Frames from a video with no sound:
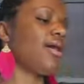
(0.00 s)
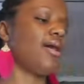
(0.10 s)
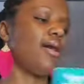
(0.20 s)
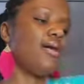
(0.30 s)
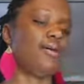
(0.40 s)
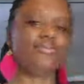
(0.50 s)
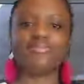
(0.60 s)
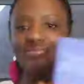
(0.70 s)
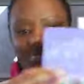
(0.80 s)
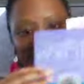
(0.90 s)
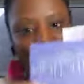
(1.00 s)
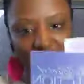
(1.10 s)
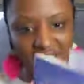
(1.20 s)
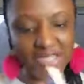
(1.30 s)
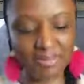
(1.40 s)
um
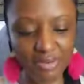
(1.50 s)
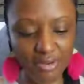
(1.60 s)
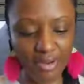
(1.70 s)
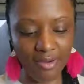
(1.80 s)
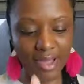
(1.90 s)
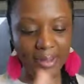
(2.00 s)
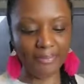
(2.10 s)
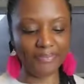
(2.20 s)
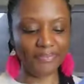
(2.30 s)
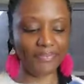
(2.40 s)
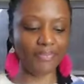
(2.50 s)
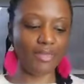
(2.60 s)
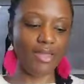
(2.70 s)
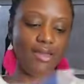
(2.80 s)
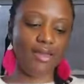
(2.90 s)
this book. Okay,
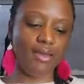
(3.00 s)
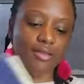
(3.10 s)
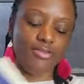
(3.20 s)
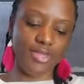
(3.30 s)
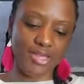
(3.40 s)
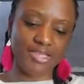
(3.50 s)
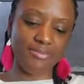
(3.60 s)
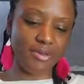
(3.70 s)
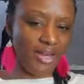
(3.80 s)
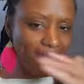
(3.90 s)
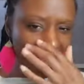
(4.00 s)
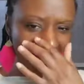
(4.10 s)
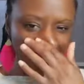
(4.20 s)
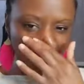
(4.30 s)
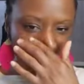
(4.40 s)
this book. Anybody
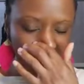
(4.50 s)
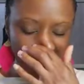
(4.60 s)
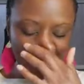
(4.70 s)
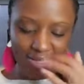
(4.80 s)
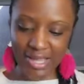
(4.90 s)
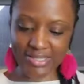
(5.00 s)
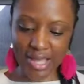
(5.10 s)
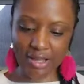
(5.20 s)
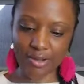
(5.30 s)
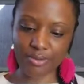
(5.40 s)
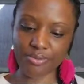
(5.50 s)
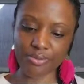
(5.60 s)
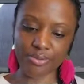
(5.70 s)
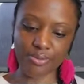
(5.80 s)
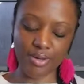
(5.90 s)
got any questions as I go
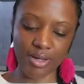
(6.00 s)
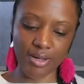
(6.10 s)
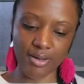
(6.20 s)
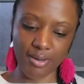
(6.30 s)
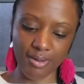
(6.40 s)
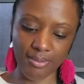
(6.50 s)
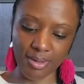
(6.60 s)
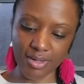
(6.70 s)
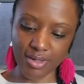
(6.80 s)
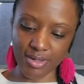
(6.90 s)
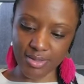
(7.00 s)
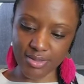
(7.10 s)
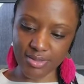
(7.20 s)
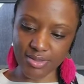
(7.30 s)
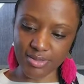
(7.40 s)
through? Um,
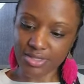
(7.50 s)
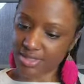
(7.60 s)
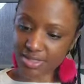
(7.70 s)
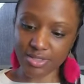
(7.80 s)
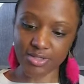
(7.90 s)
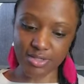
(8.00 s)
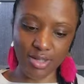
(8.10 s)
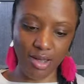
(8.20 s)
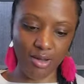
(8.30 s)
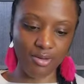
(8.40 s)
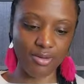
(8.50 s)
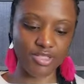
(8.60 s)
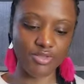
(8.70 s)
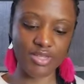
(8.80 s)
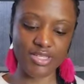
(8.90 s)
because this is good, y'all.
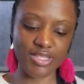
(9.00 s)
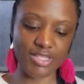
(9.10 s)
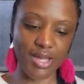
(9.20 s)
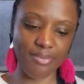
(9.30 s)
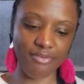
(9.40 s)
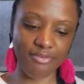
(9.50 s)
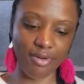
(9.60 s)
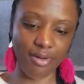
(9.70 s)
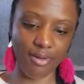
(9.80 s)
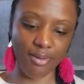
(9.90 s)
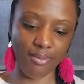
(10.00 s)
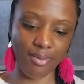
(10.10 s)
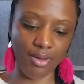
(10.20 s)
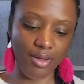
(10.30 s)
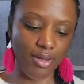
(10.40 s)
So this is coming
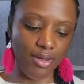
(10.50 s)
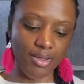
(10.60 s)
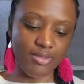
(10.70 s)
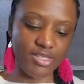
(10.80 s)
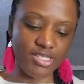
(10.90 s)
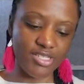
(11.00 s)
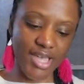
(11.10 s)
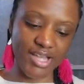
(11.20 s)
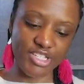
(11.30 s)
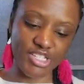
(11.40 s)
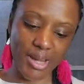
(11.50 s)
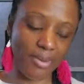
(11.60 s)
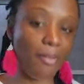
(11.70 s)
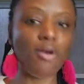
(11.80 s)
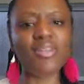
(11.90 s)
from the second
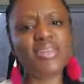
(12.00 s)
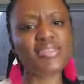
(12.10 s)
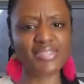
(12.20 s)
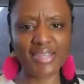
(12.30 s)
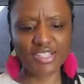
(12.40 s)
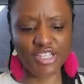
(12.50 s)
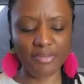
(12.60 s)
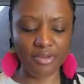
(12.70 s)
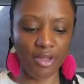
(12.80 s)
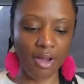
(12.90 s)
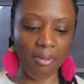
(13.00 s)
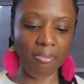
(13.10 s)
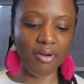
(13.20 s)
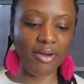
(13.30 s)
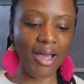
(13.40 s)
chapter. I'm only in the second chapter, y'all.
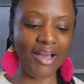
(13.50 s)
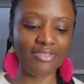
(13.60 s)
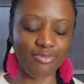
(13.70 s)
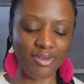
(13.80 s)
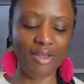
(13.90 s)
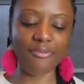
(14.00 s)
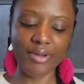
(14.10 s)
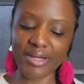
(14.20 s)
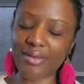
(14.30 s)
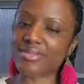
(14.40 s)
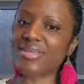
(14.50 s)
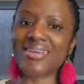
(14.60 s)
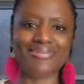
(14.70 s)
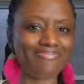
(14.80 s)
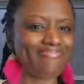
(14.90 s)
But I when I read, I was
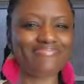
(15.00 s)
like,